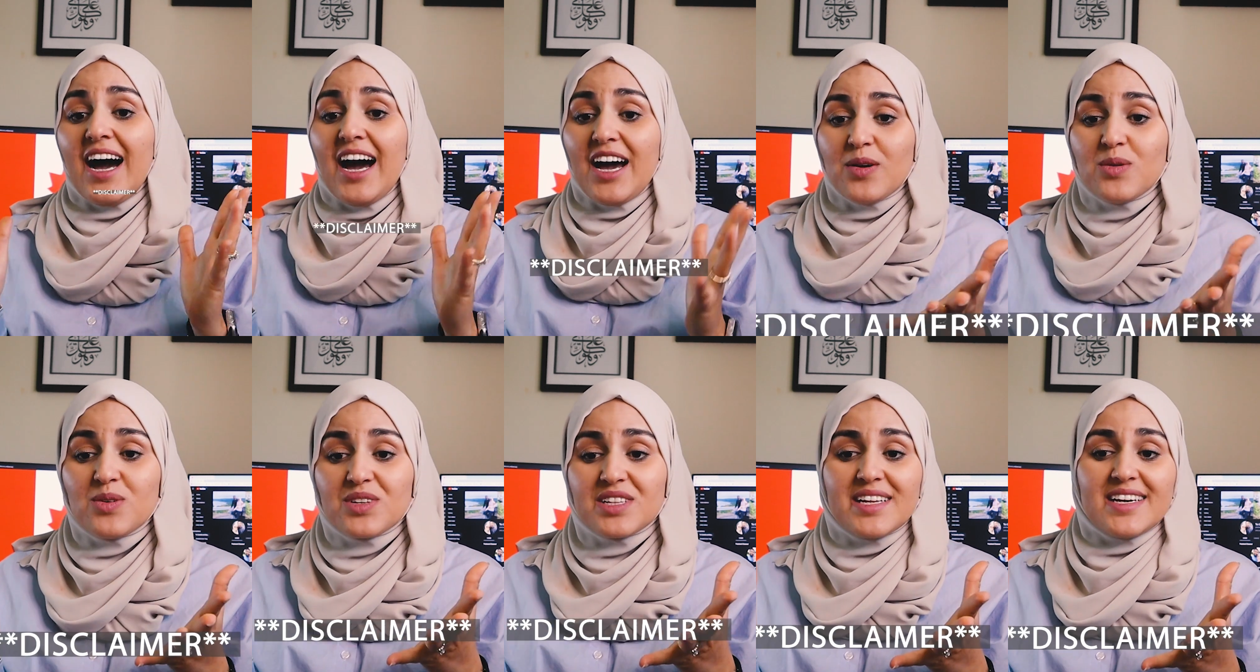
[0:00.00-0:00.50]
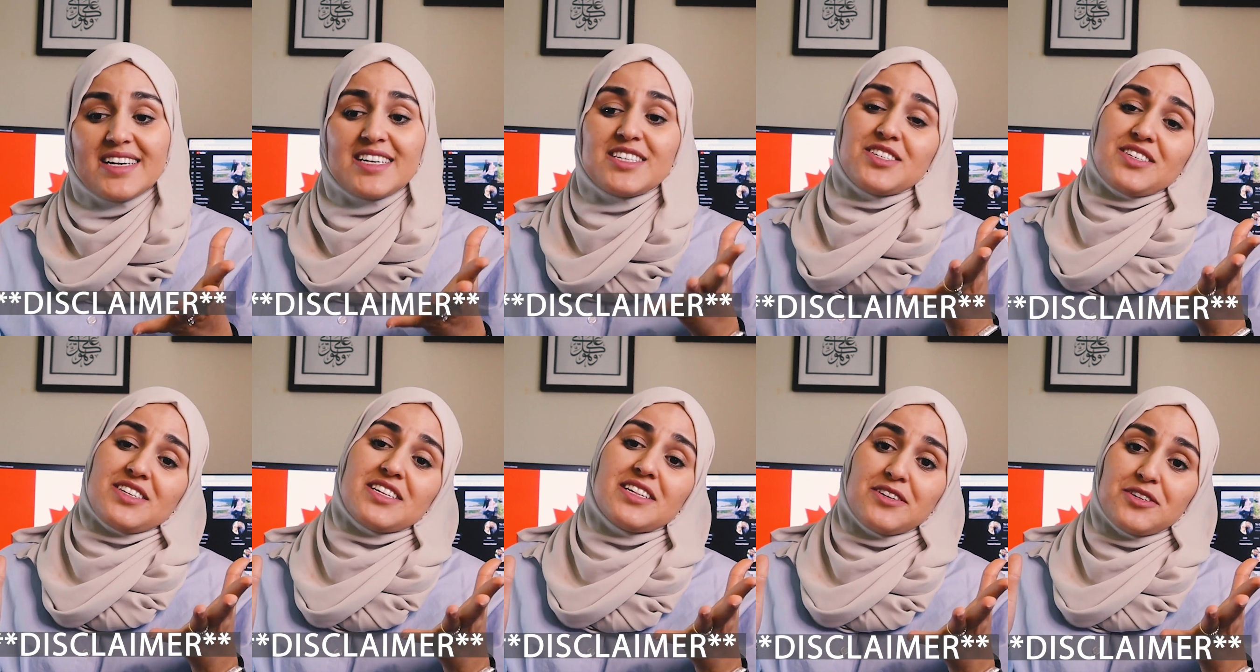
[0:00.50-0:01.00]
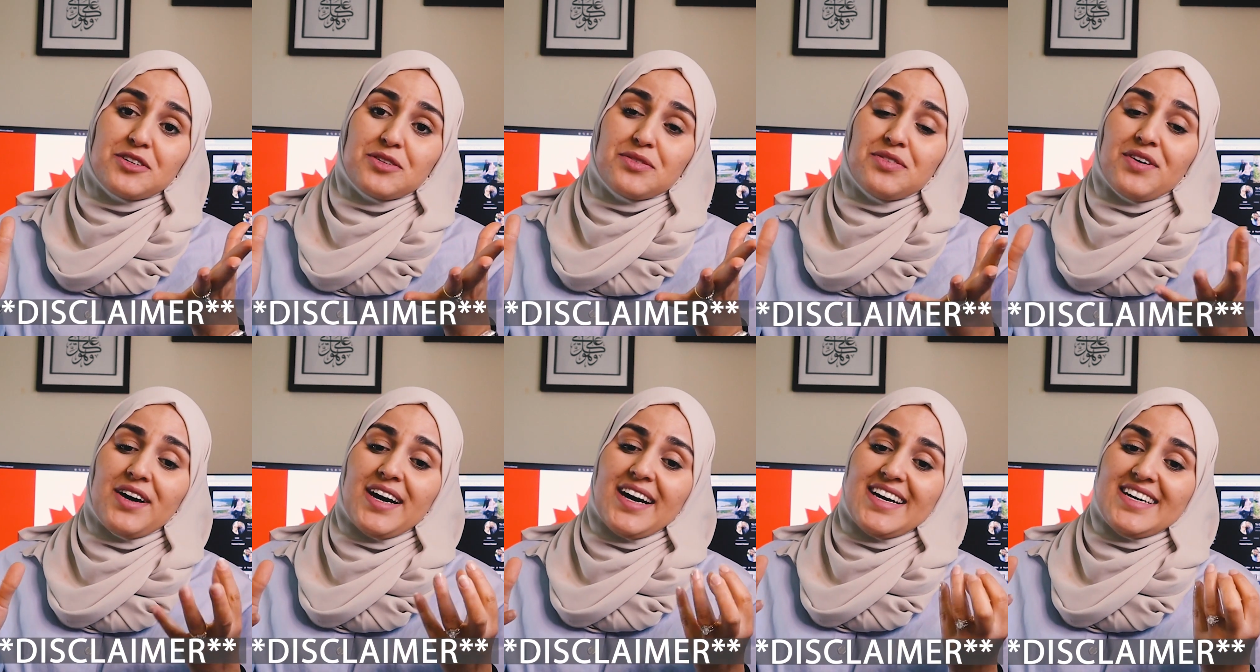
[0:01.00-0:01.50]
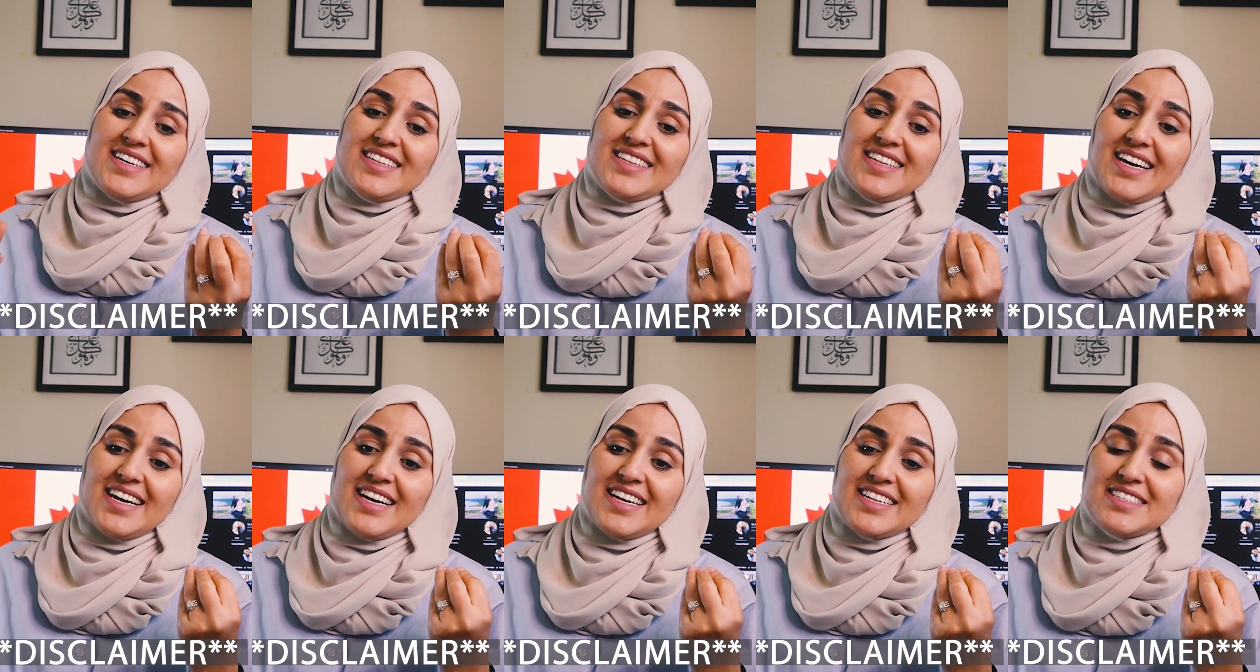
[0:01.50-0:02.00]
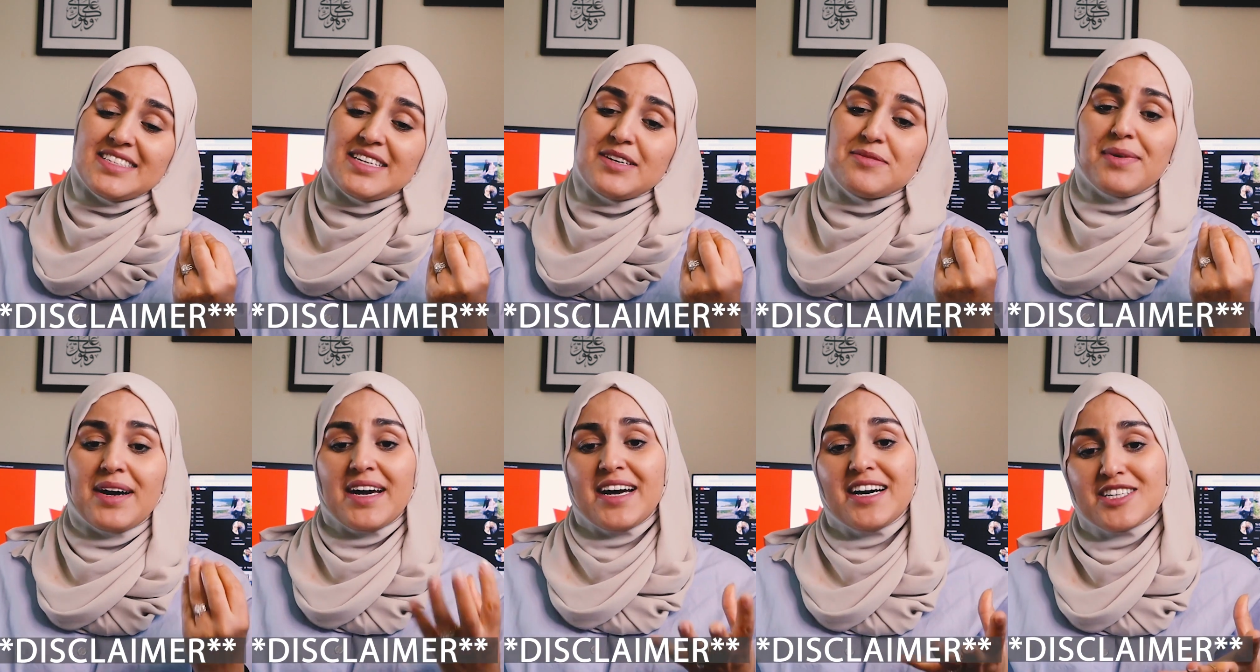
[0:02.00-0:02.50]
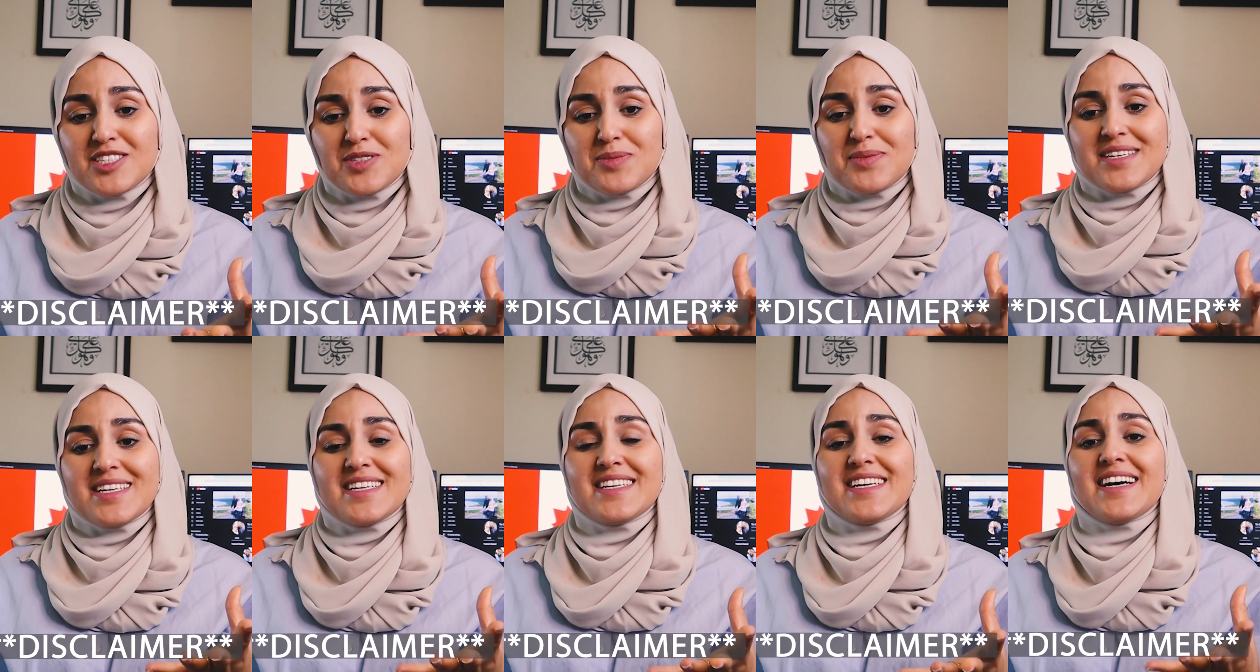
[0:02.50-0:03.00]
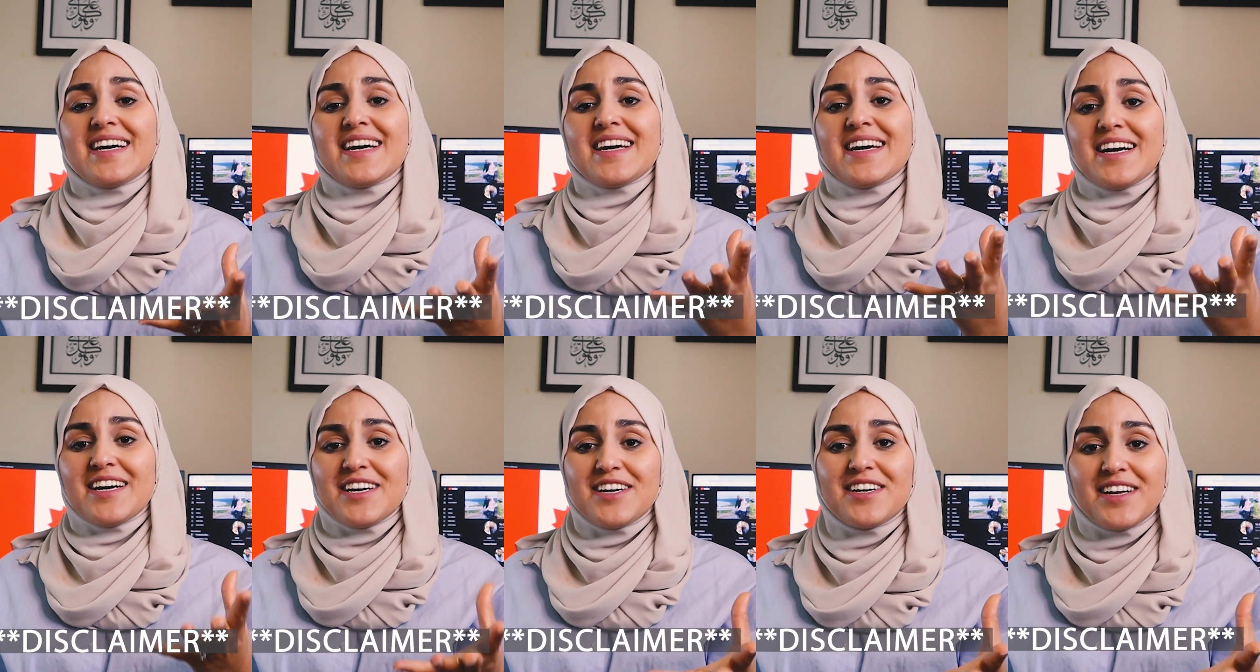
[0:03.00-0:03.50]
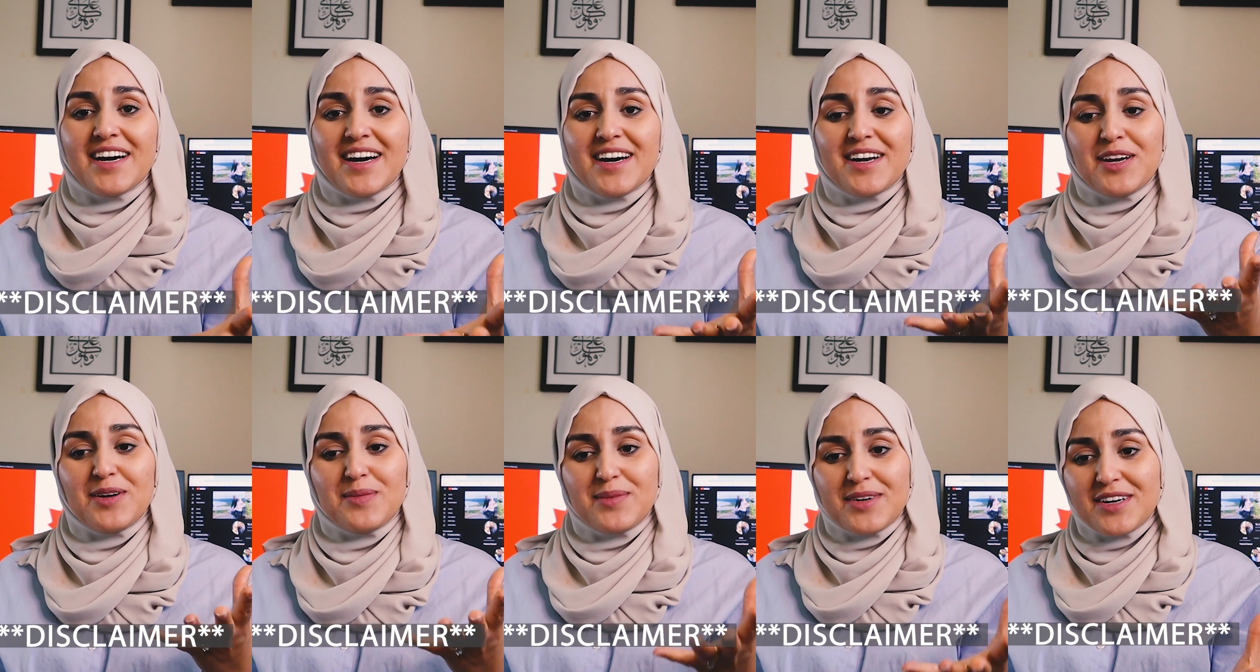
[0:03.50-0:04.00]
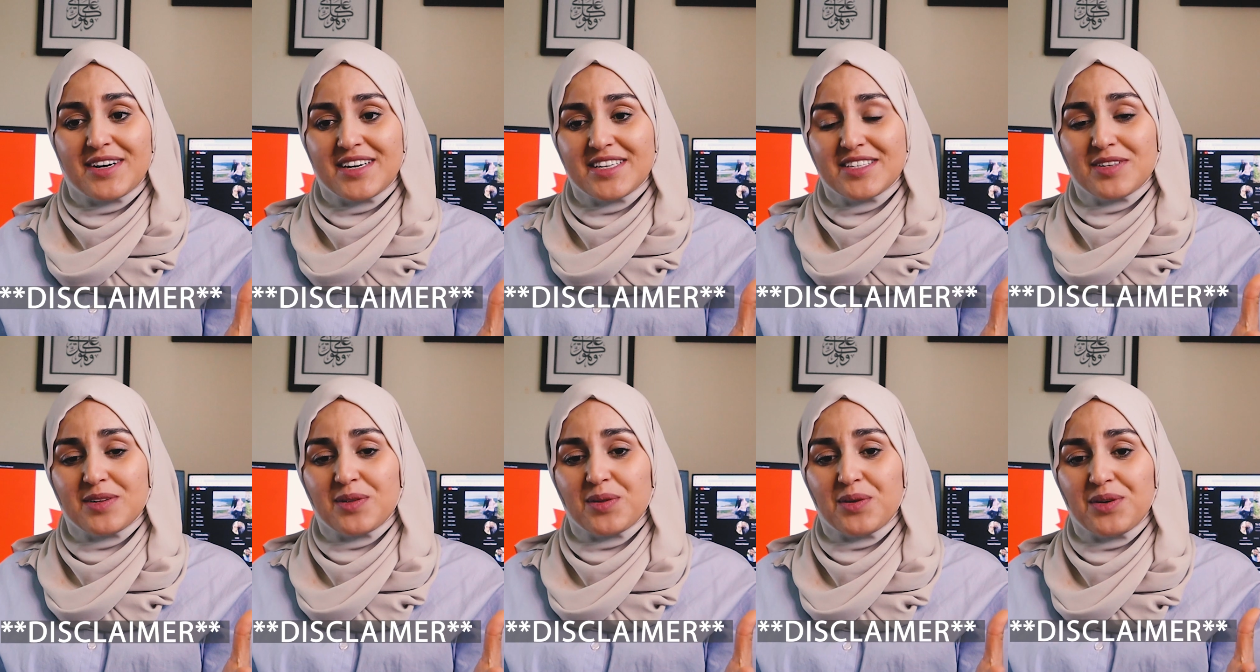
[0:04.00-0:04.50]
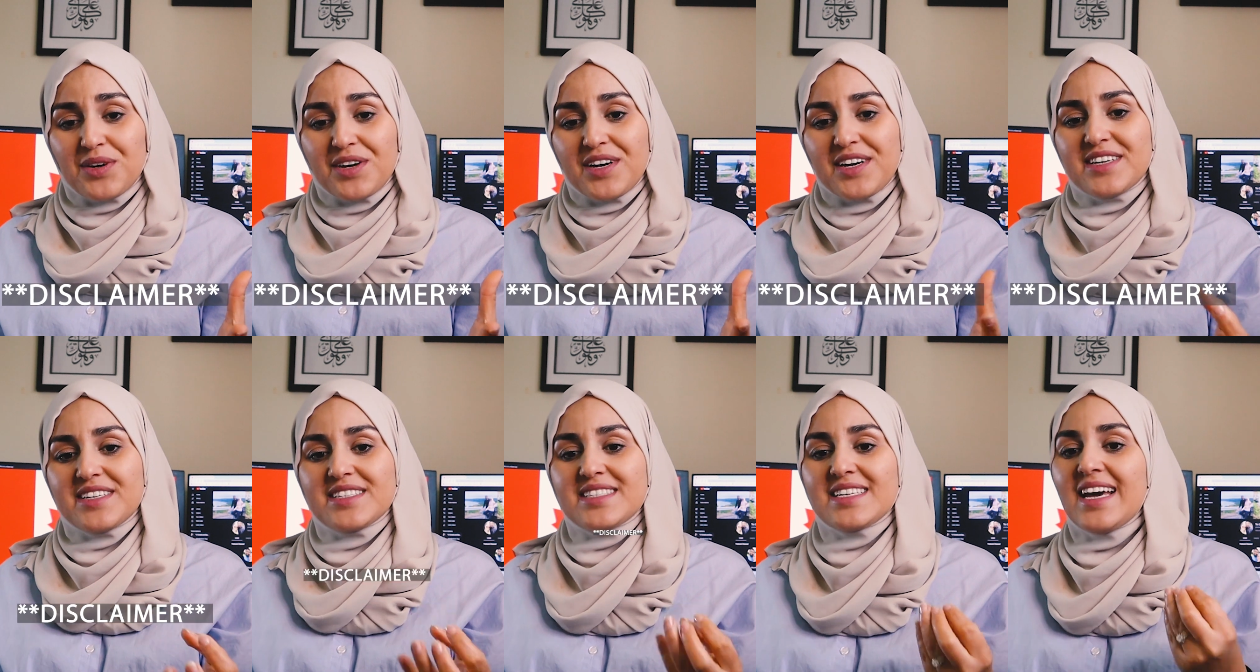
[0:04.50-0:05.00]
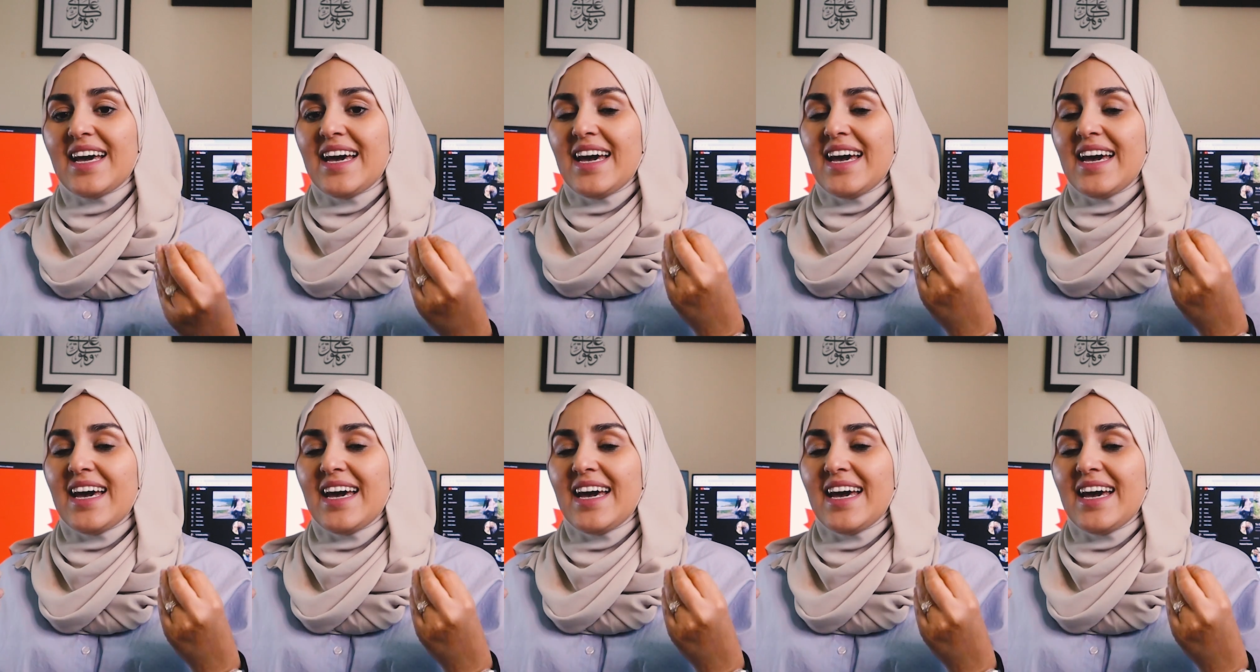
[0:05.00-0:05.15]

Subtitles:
I would like to clarify that my husband and I are not immigration lawyers,